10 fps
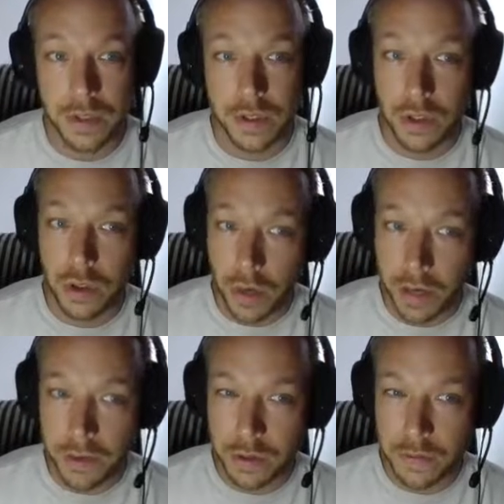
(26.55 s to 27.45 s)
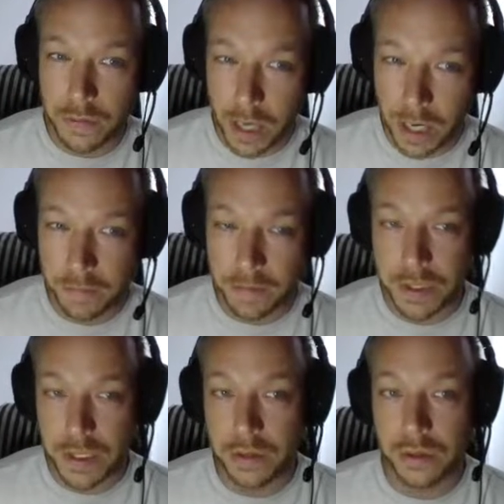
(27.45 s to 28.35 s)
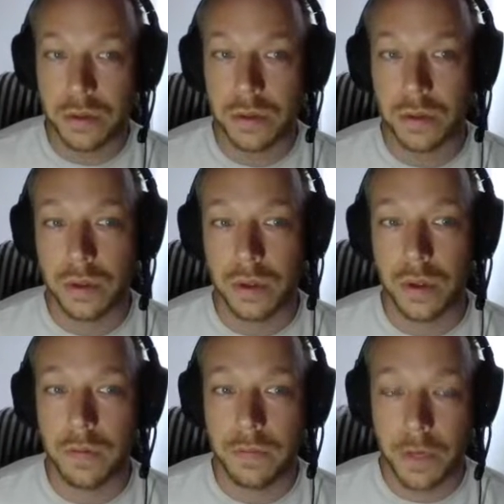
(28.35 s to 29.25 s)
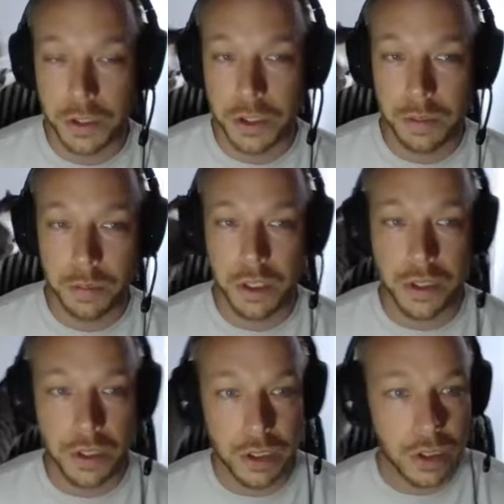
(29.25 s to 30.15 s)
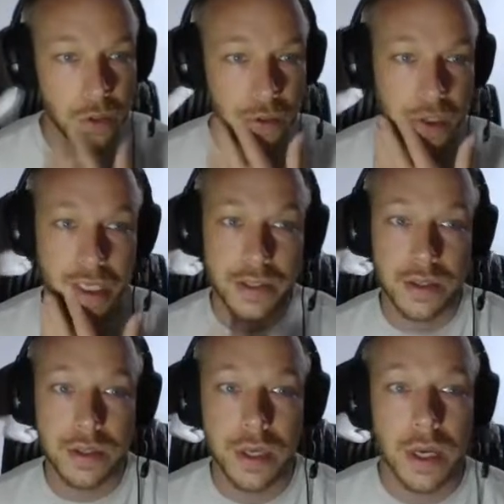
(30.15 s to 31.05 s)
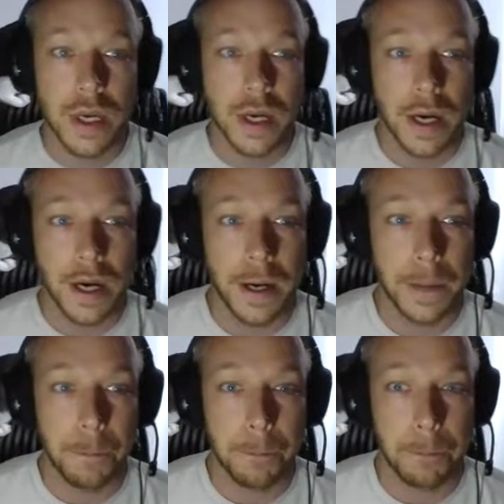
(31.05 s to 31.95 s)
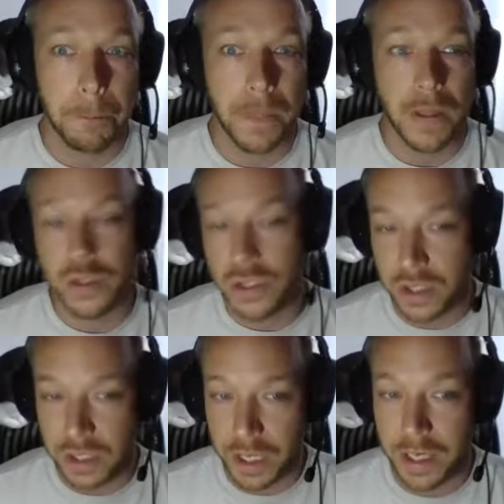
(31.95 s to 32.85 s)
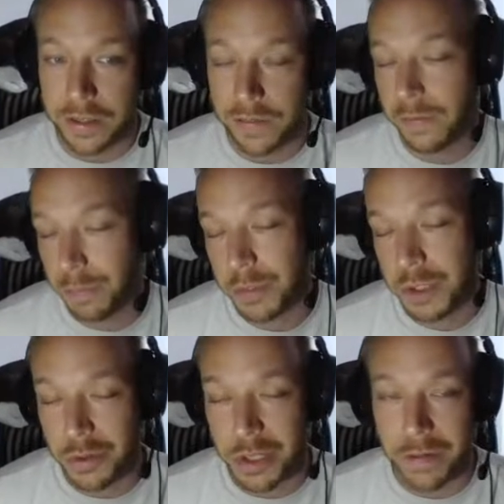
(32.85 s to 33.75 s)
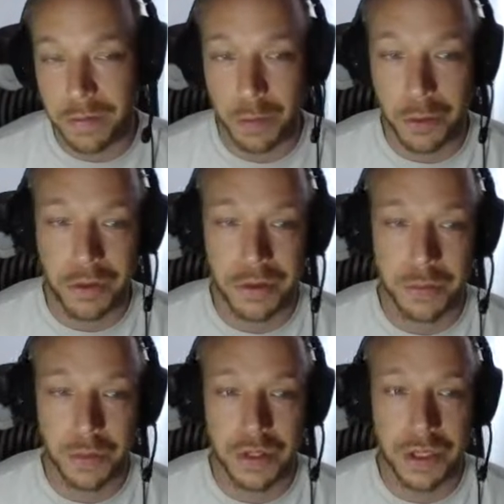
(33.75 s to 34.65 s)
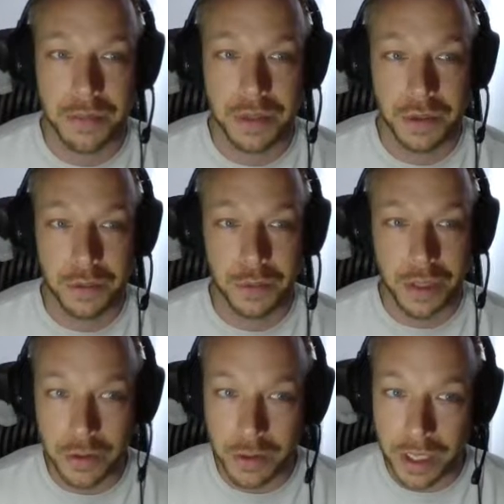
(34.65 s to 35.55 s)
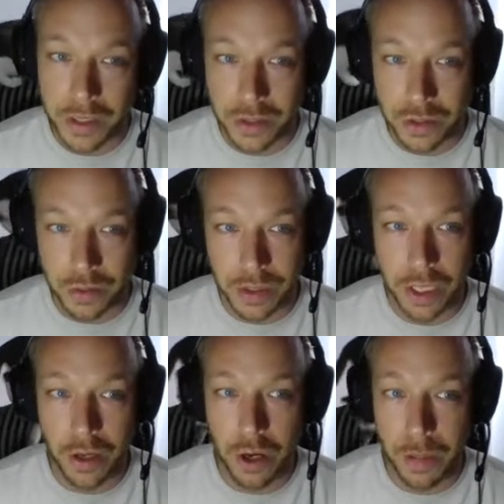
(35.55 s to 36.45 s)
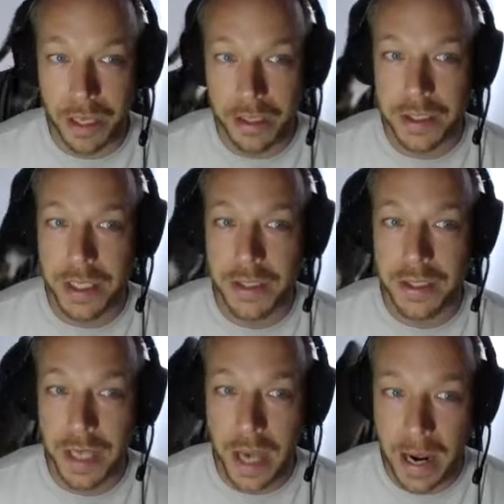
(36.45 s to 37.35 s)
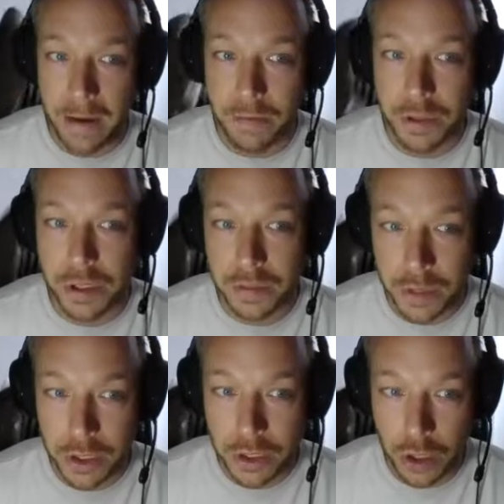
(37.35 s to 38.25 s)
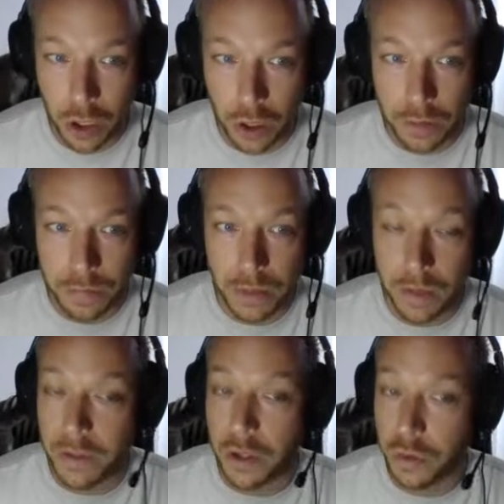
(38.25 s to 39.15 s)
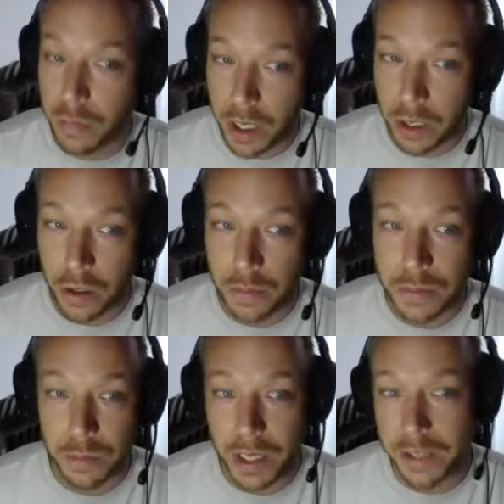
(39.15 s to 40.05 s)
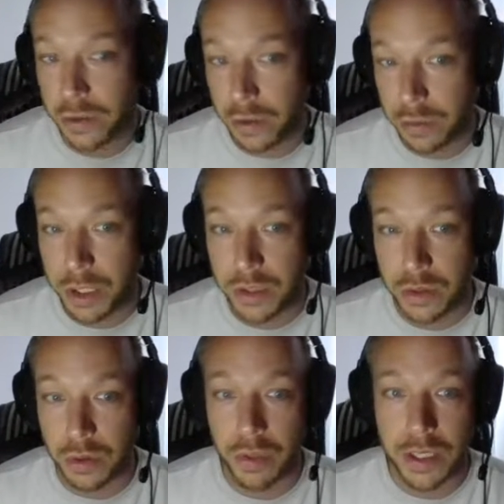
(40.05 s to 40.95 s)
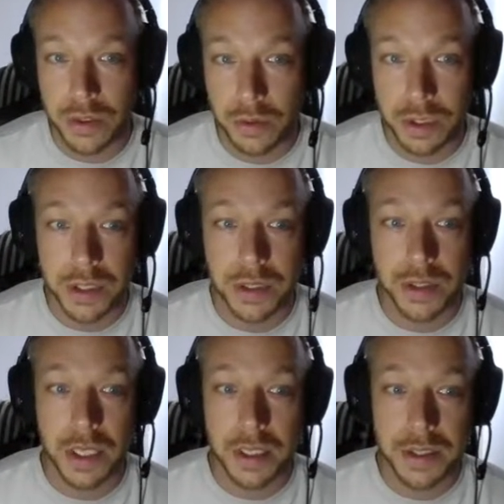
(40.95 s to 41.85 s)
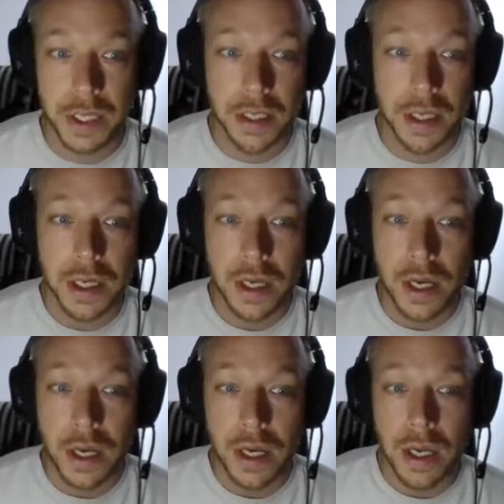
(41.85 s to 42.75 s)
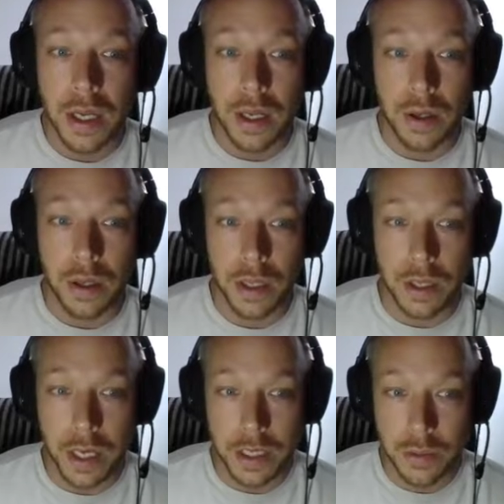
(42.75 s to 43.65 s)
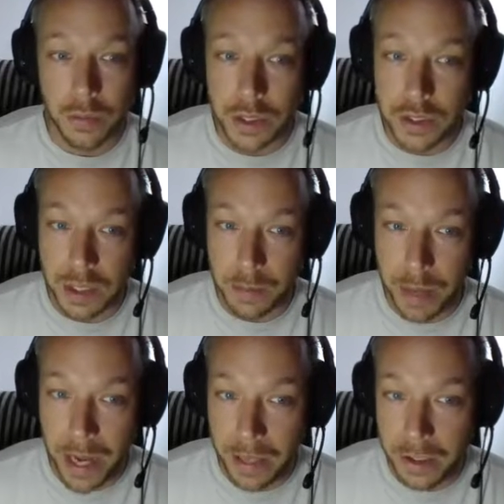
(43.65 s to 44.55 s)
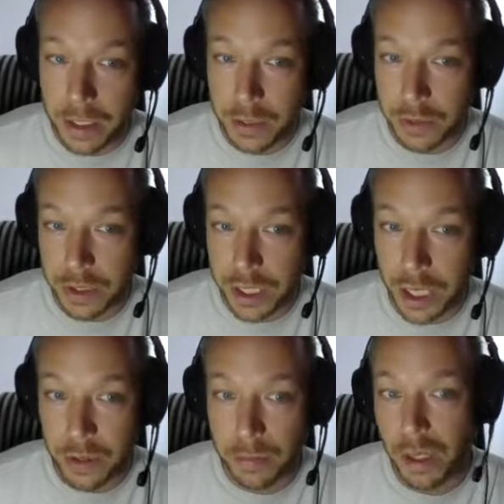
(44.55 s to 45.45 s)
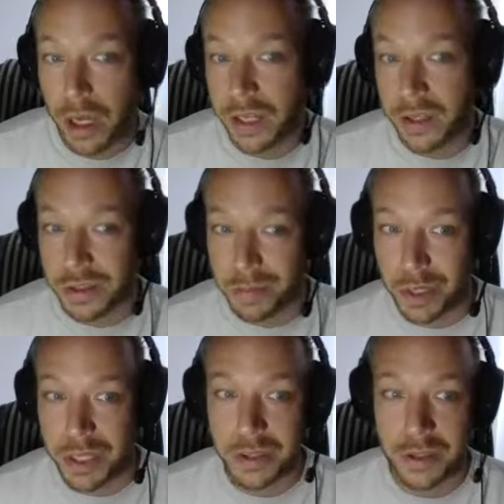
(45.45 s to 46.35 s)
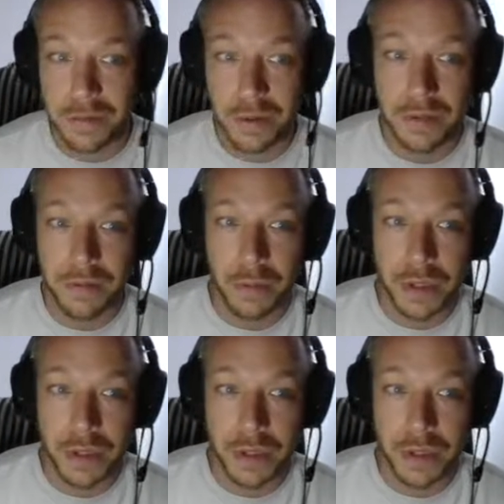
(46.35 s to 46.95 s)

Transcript: You don't have to do this for every single function, but it's good to do this just in case, because you need it for multiple stuff. So you do that, just doing that, it automatically takes the average of each column of the numeric column, so math score, reading score, writing score in this data set. In the next one, we can set palette equal to colorblind. There's bright, there's a few different ones.